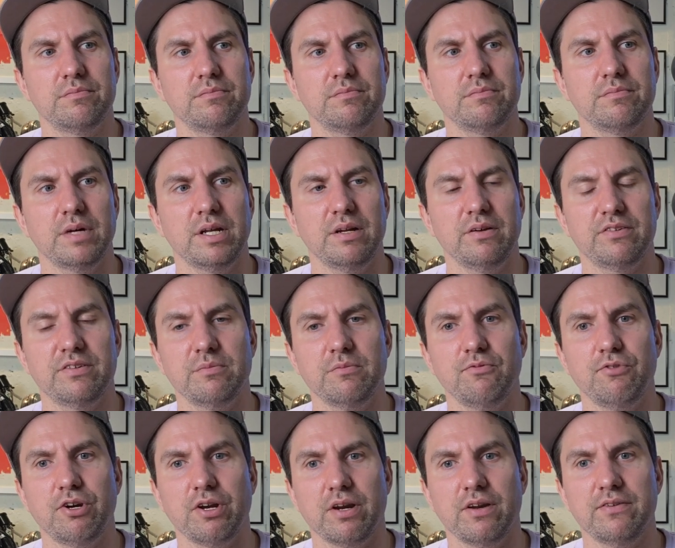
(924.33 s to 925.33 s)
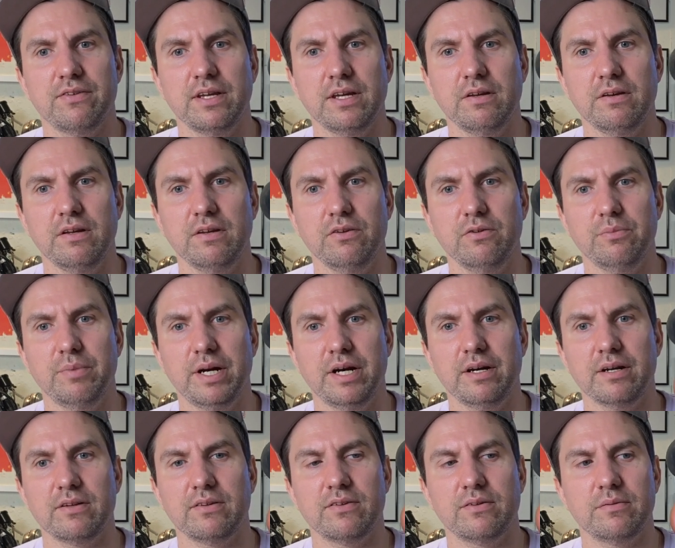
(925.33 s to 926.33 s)
I know some of you are going to say you need new
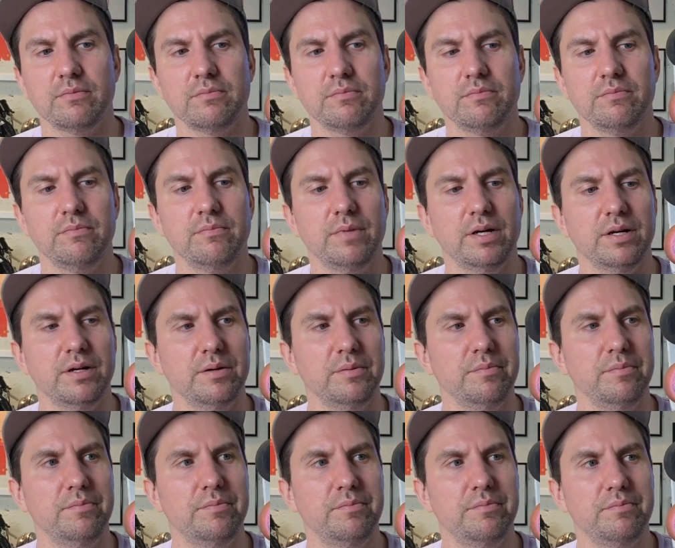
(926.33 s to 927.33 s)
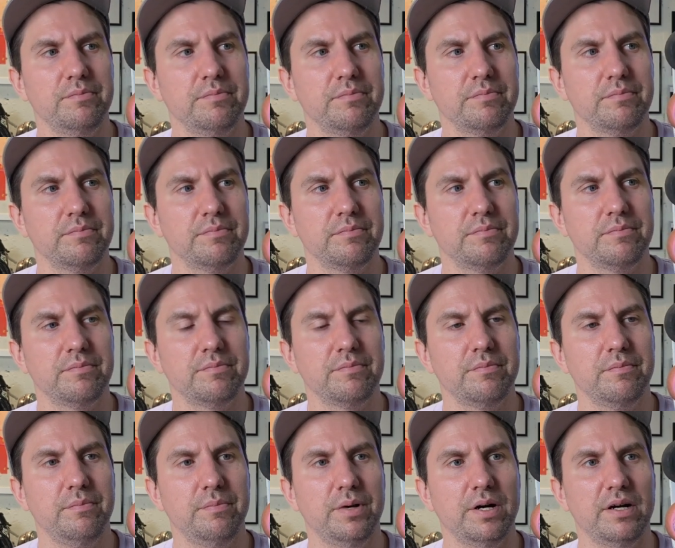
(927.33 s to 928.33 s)
bearings,
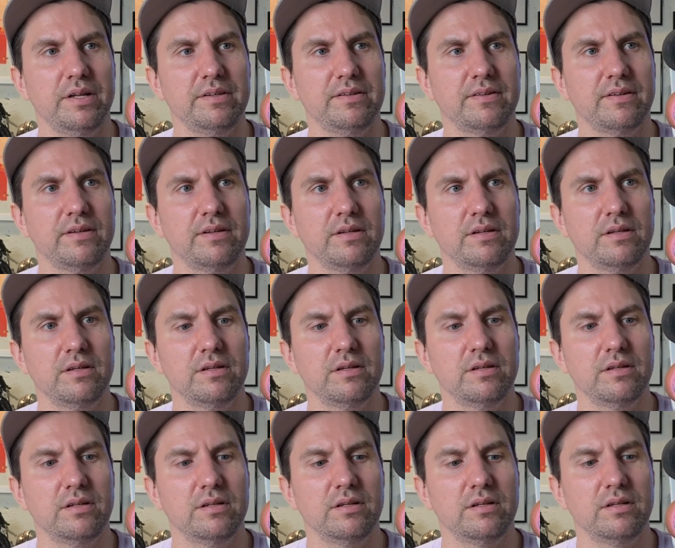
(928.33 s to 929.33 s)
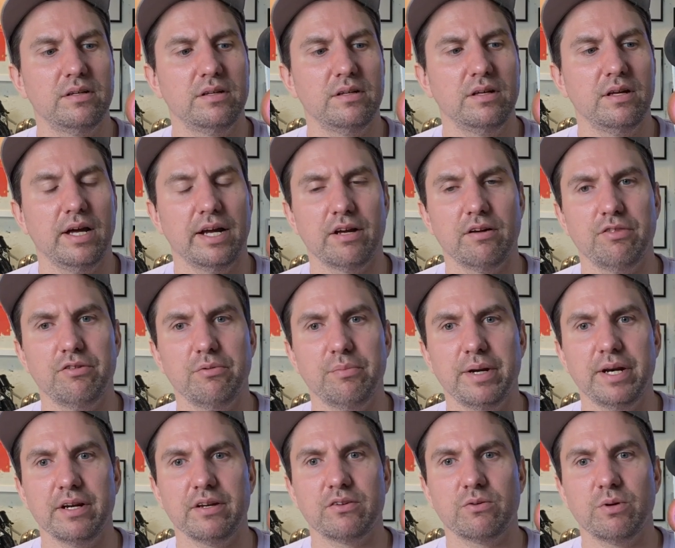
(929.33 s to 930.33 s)
but I go through
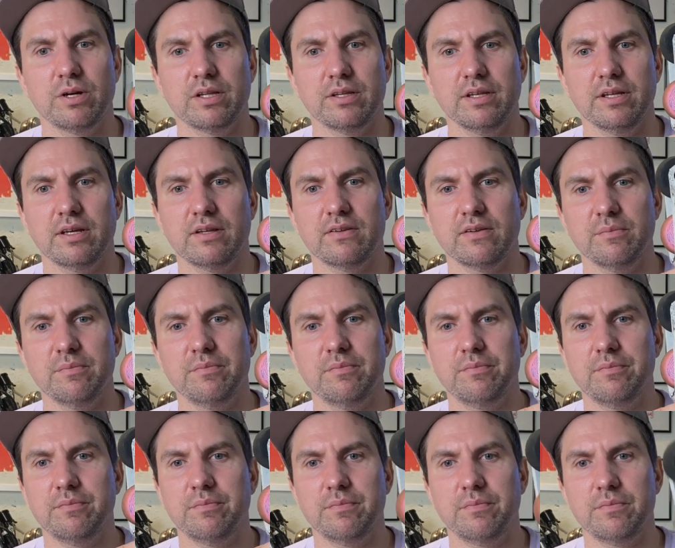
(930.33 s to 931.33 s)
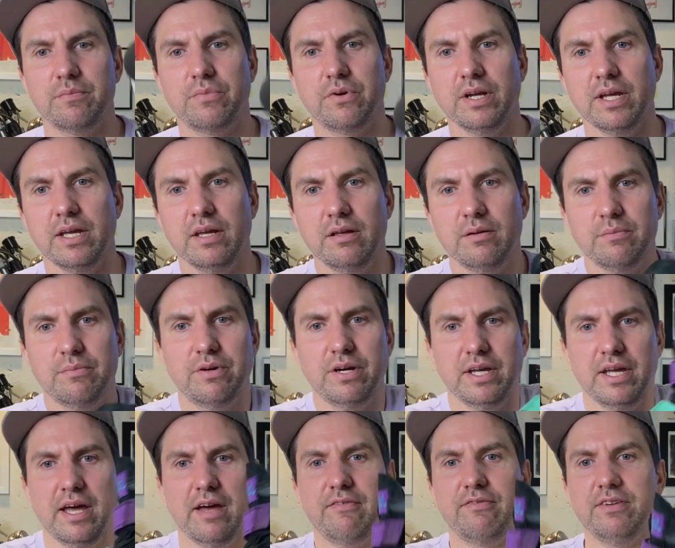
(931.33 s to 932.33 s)
bearings quickly because I'm pretty
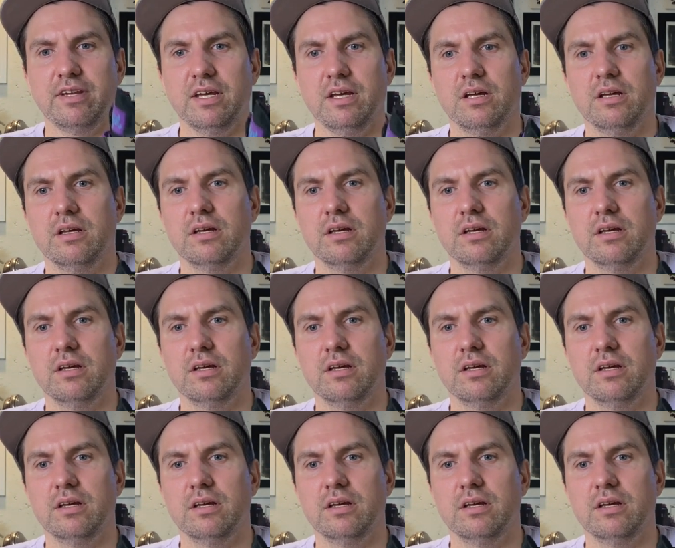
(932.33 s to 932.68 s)
hefty.